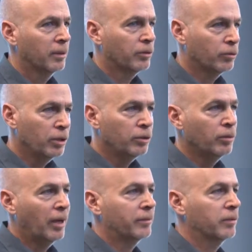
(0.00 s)
So did
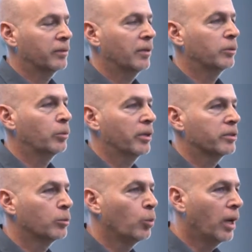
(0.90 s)
you ask yourself the
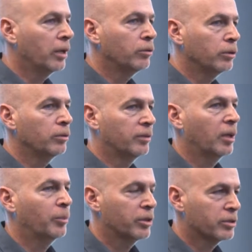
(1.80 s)
question, why do you
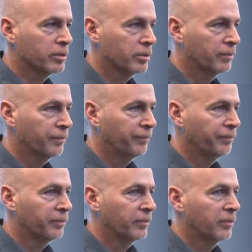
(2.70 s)
take pictures?
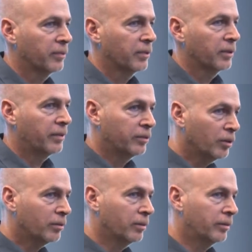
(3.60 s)
It's
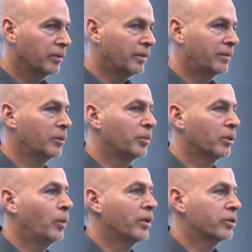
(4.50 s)
not a simple
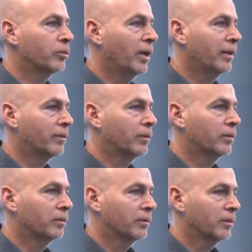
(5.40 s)
question, right?
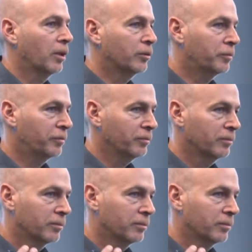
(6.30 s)
So a lot of